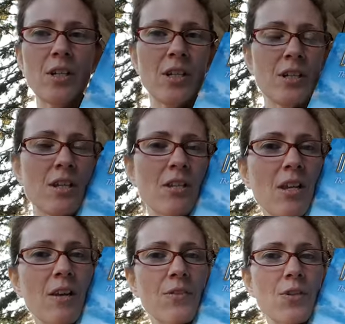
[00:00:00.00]
and it's his
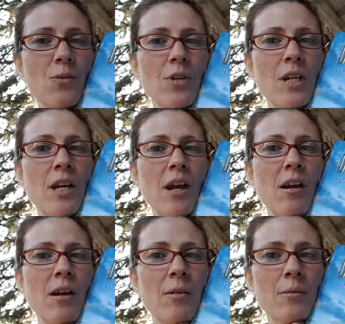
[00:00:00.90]
life story
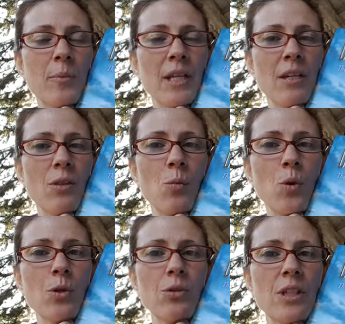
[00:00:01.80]
on being the
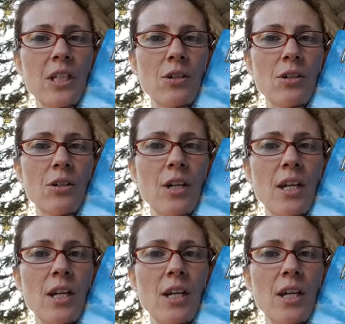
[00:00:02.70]
world leader